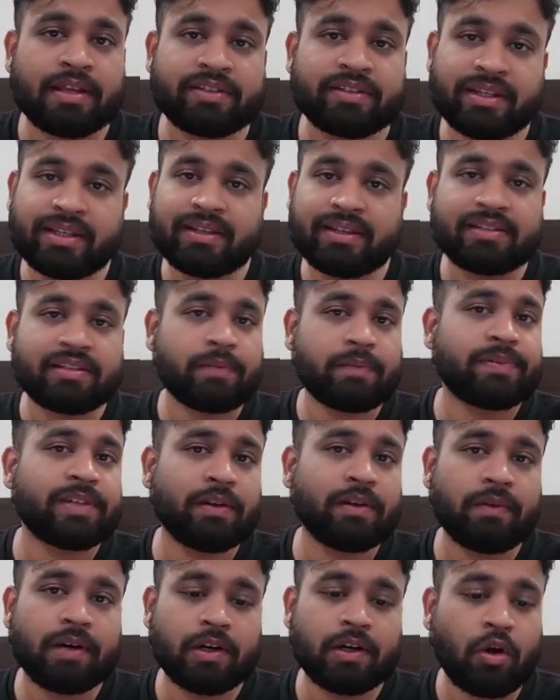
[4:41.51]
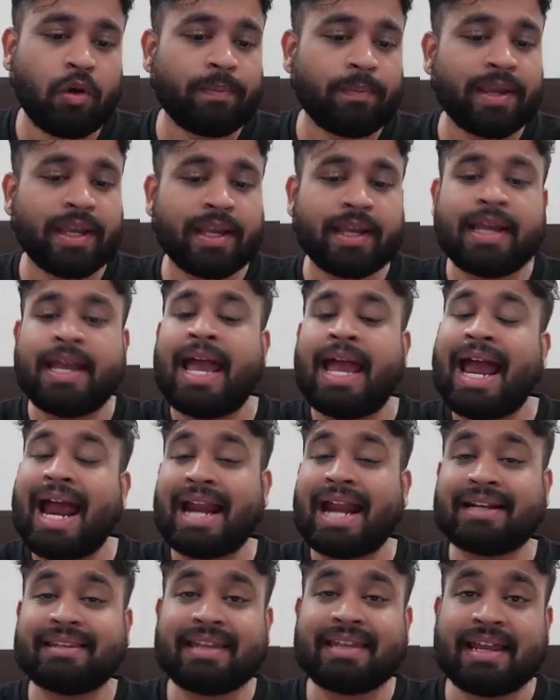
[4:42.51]
in the subsequent topic,
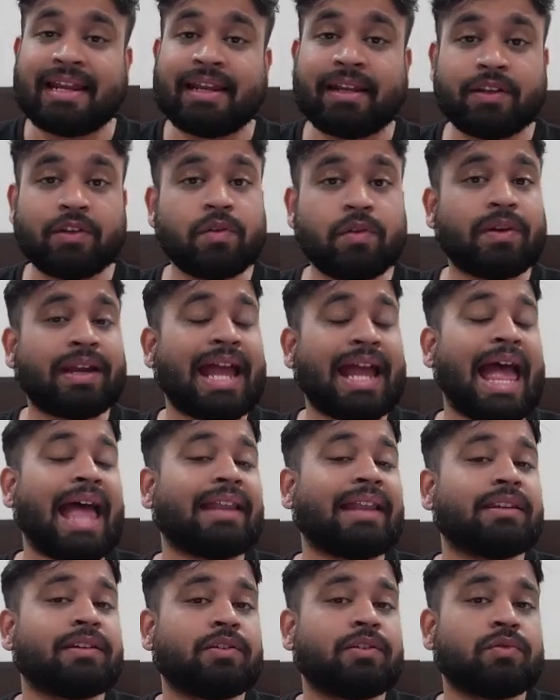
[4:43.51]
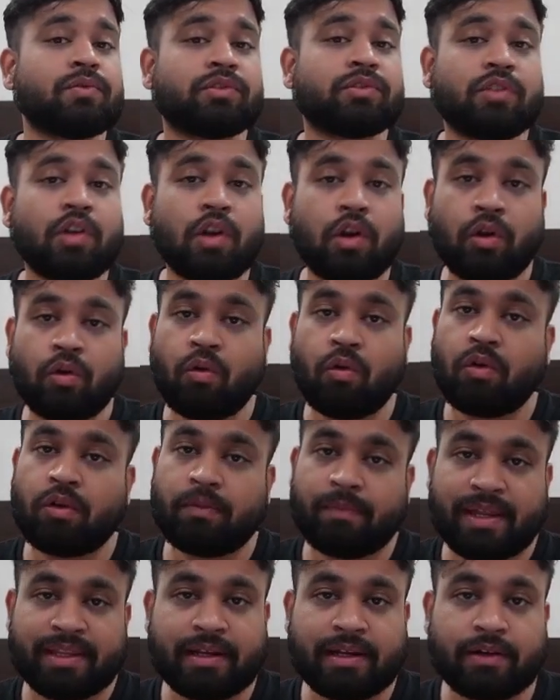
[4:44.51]
and then you can use the load
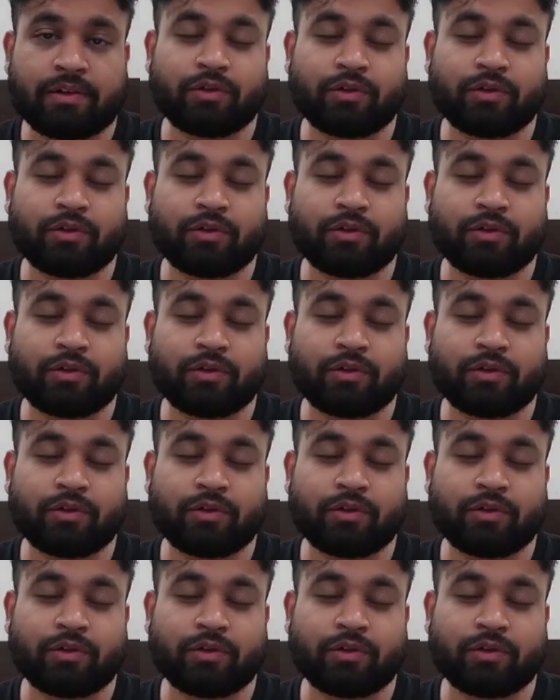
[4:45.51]
method.